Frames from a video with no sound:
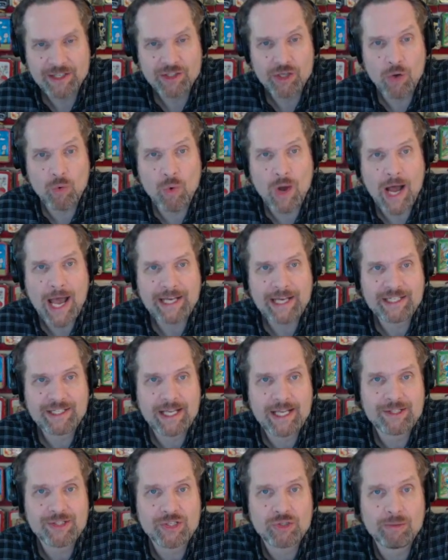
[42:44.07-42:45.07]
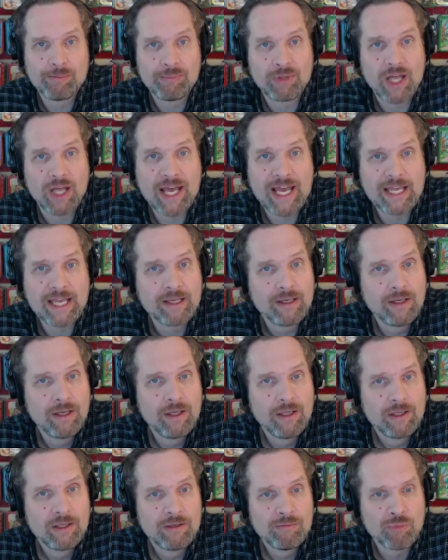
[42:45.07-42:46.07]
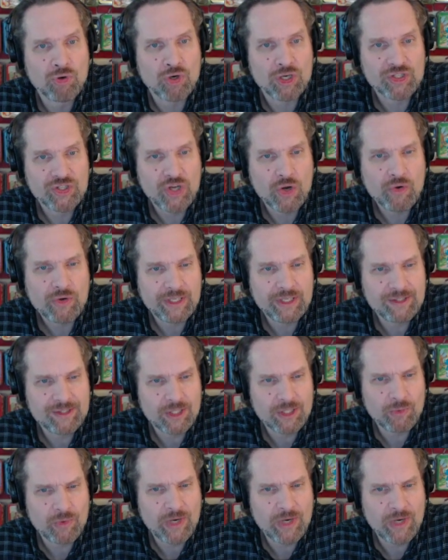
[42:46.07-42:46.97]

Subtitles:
Go wide tends to imply more tokens than we're